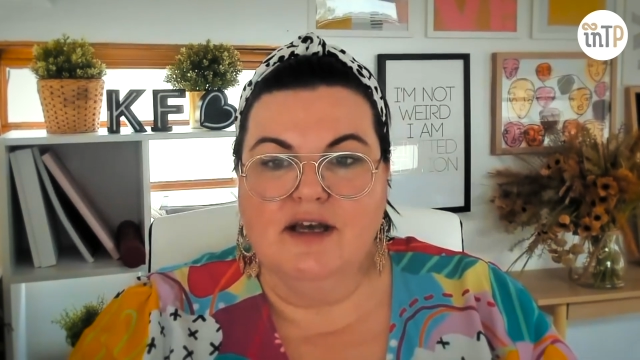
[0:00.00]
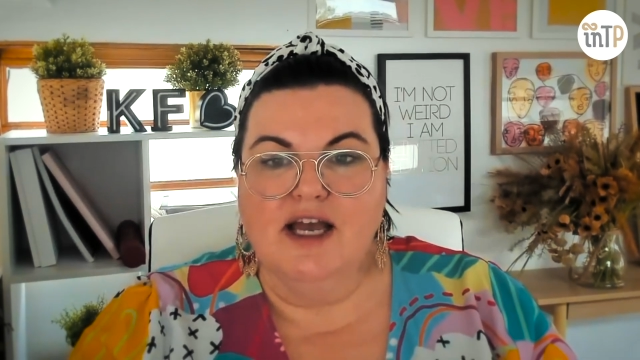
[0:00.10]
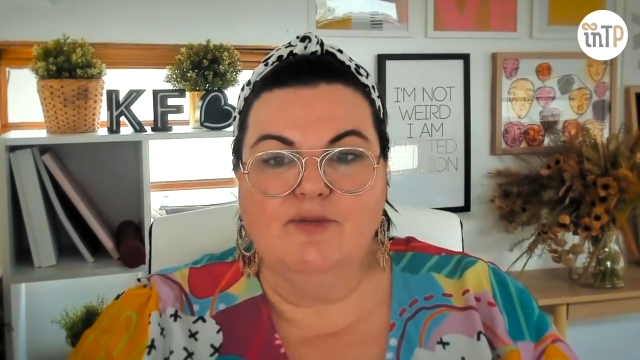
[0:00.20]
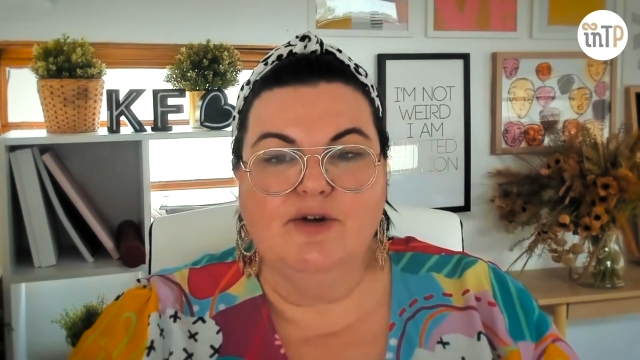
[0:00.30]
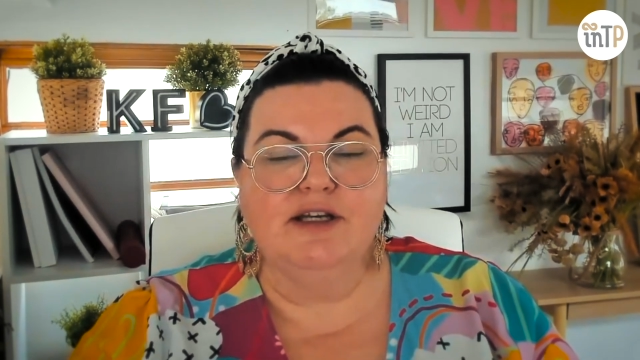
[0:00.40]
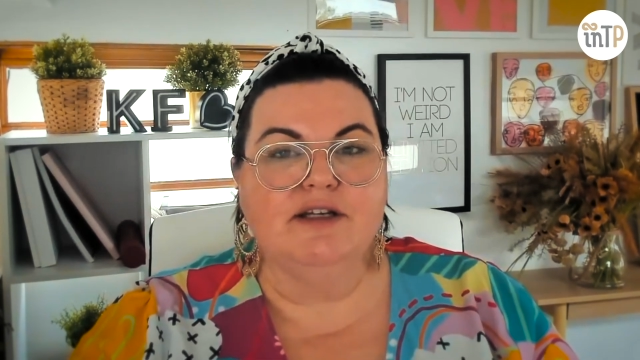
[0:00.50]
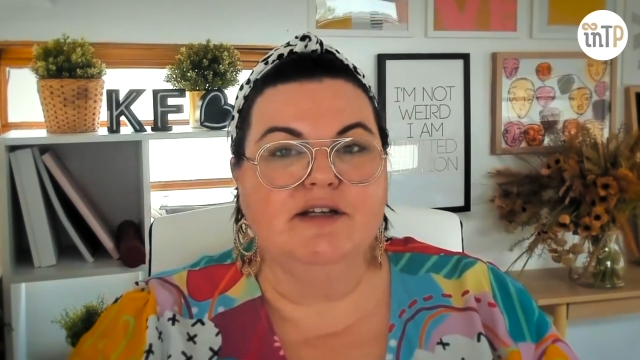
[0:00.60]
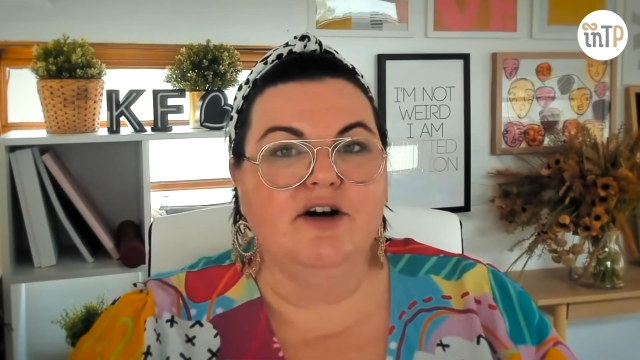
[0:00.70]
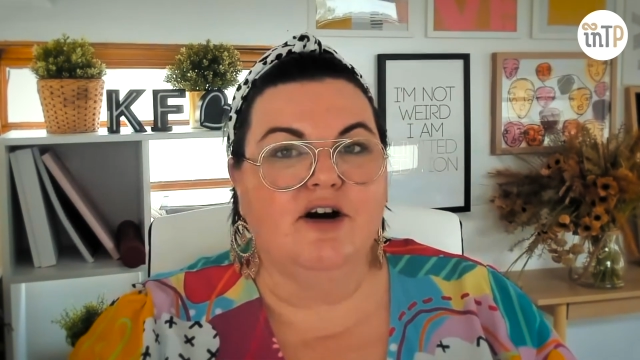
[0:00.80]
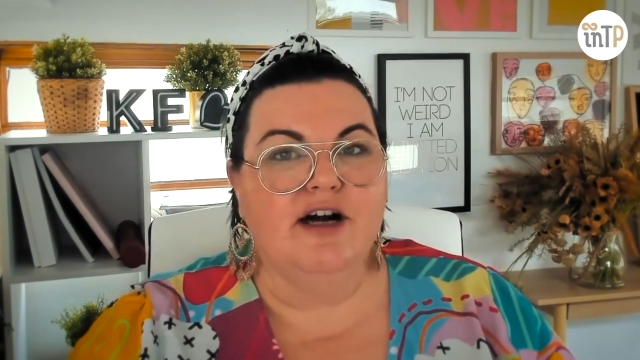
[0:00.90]
and we can
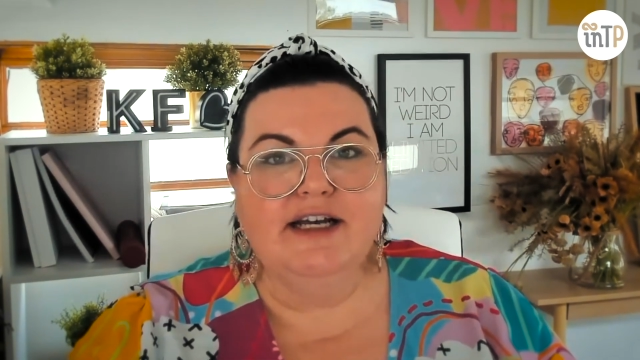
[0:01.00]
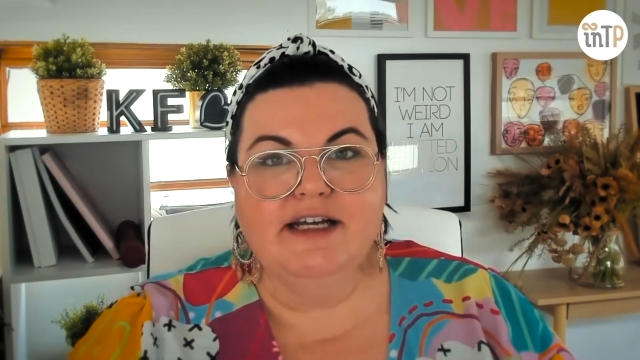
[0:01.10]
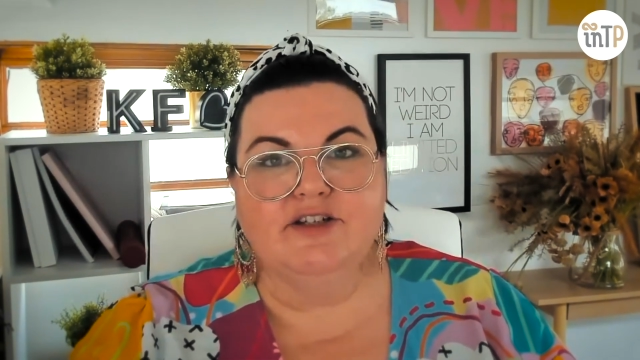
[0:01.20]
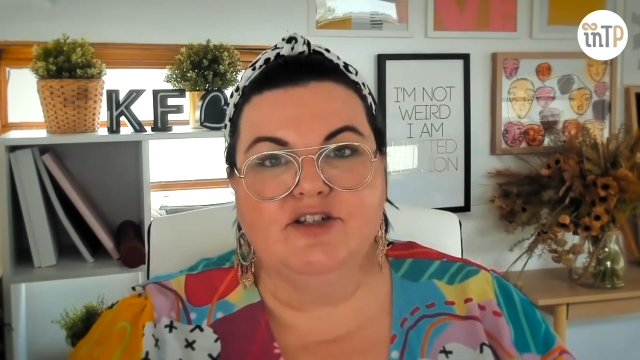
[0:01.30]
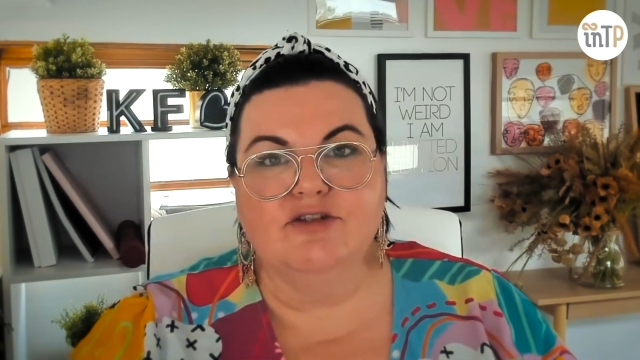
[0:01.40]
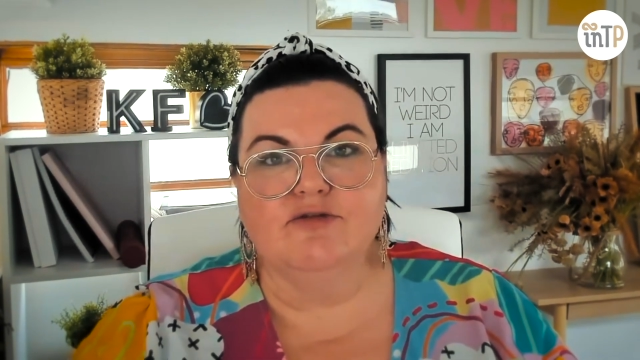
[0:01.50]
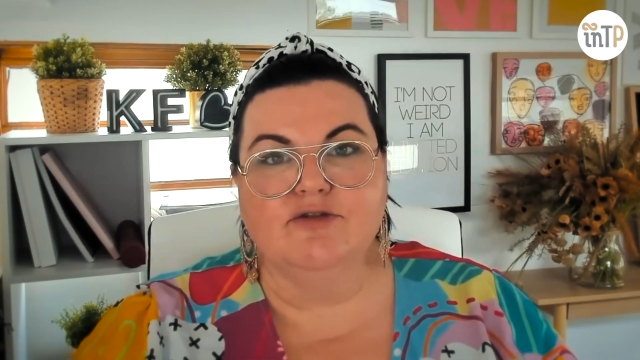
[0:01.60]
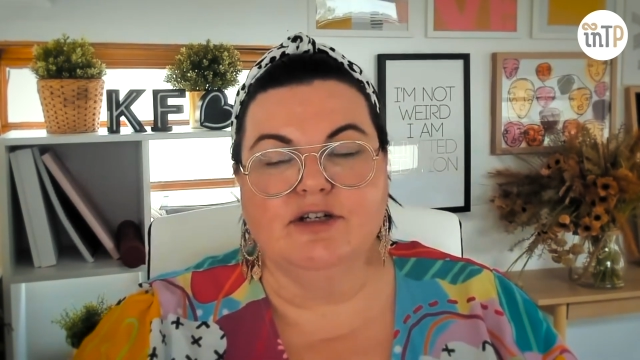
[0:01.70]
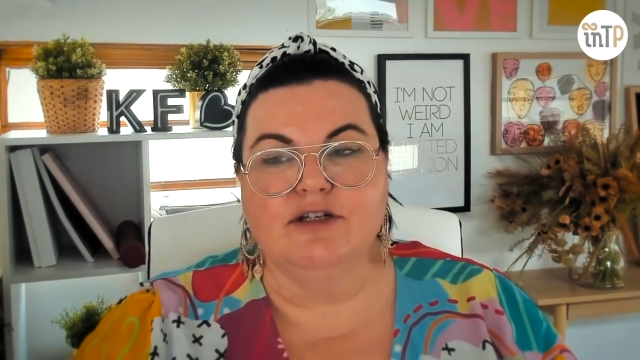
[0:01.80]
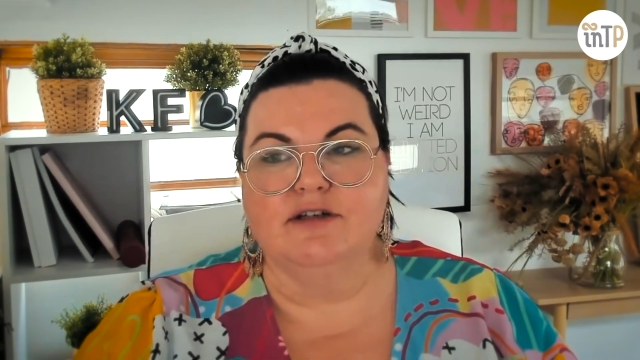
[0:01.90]
guide our
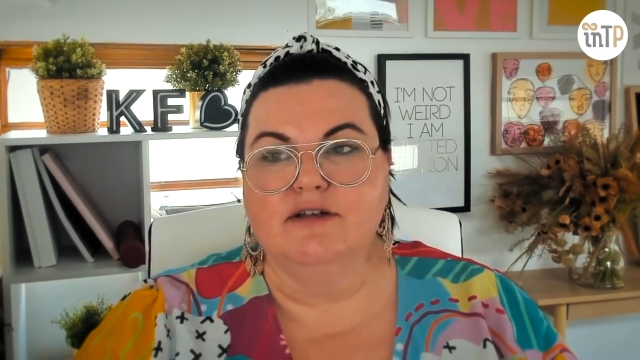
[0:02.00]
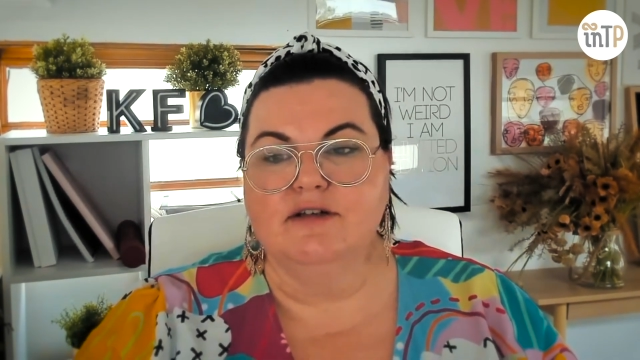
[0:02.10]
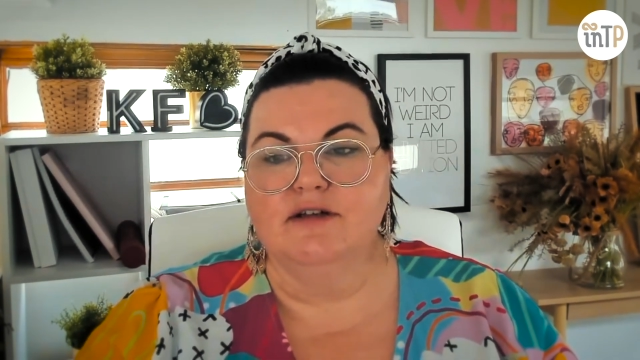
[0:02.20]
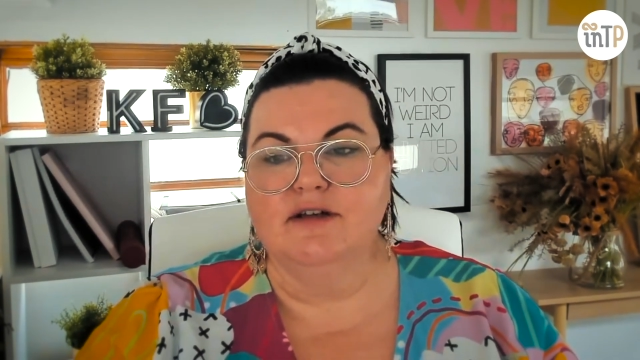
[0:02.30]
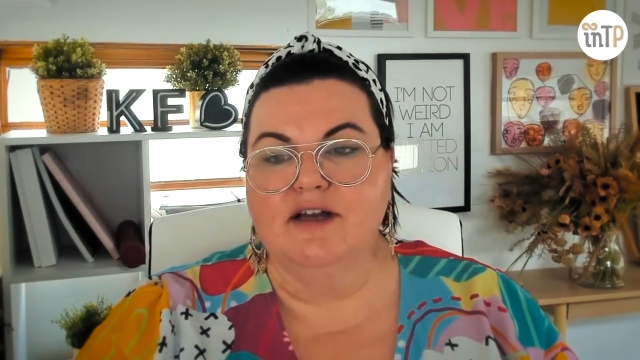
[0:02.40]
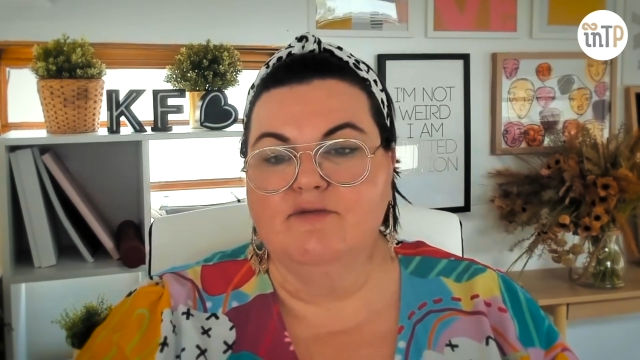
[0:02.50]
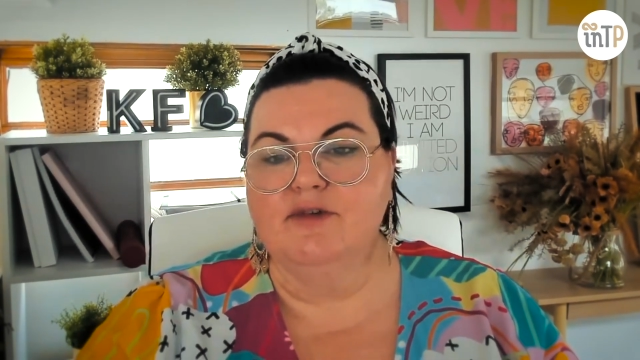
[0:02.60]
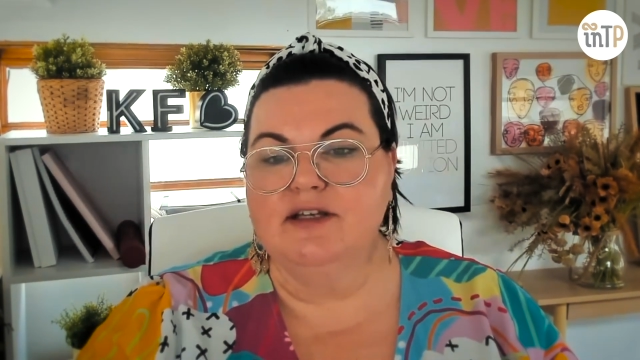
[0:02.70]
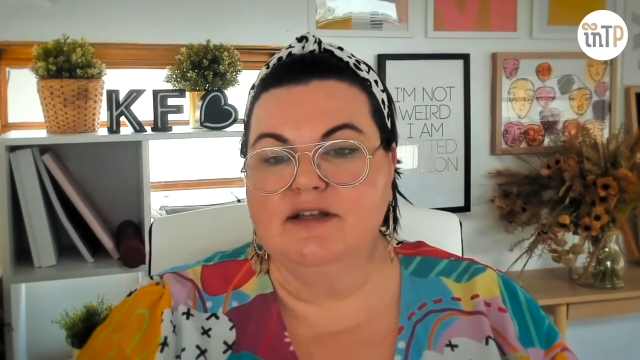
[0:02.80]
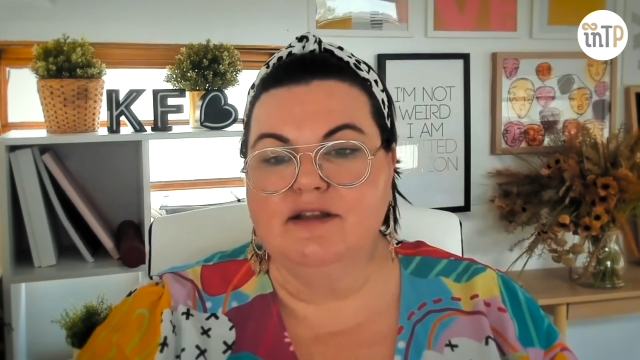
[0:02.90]
children and we
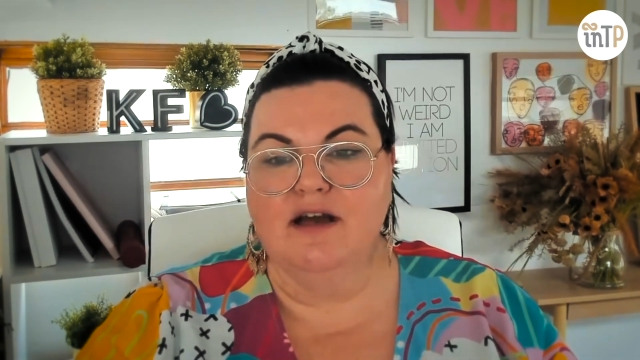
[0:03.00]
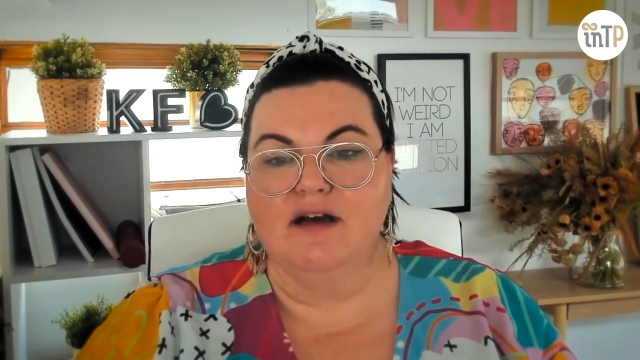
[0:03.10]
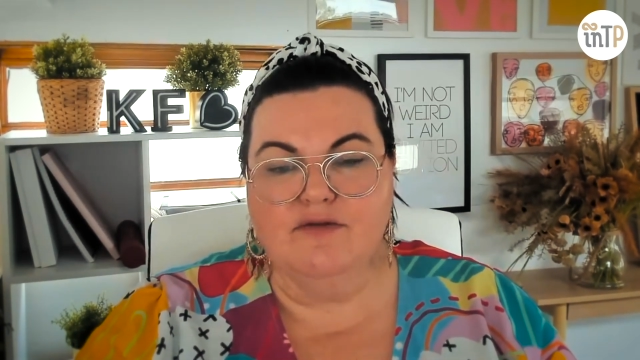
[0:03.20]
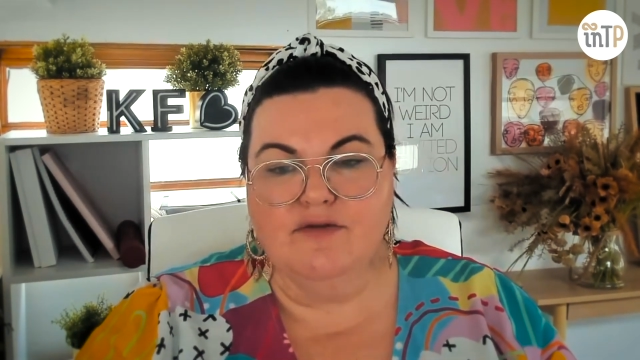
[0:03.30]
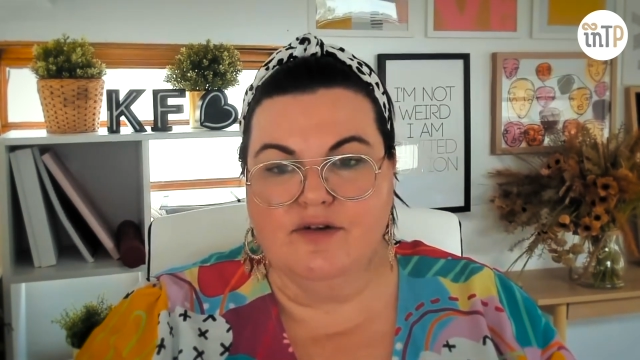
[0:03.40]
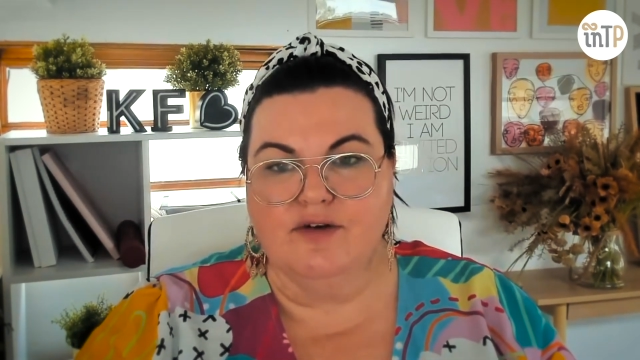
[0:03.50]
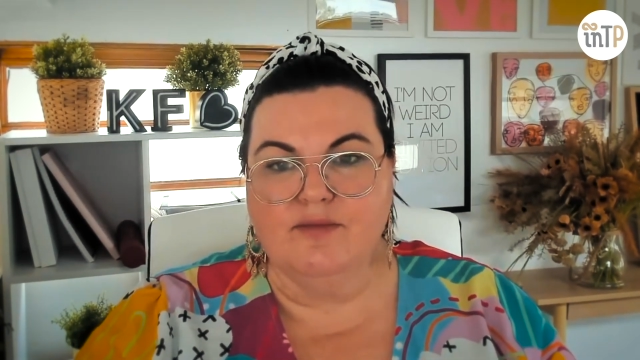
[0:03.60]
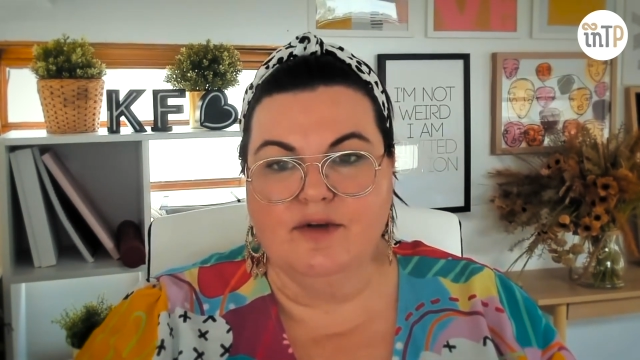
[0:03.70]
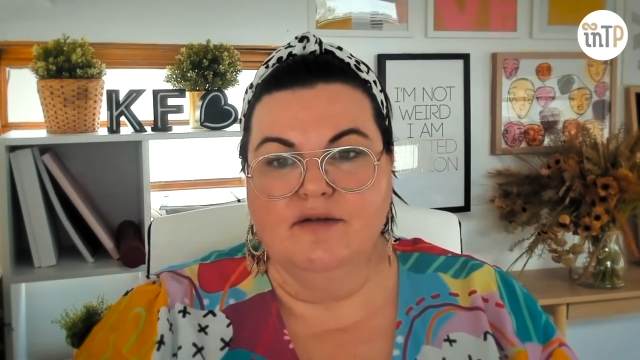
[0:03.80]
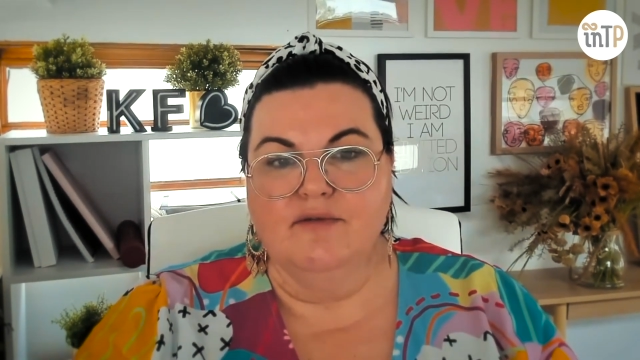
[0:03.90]
can love them.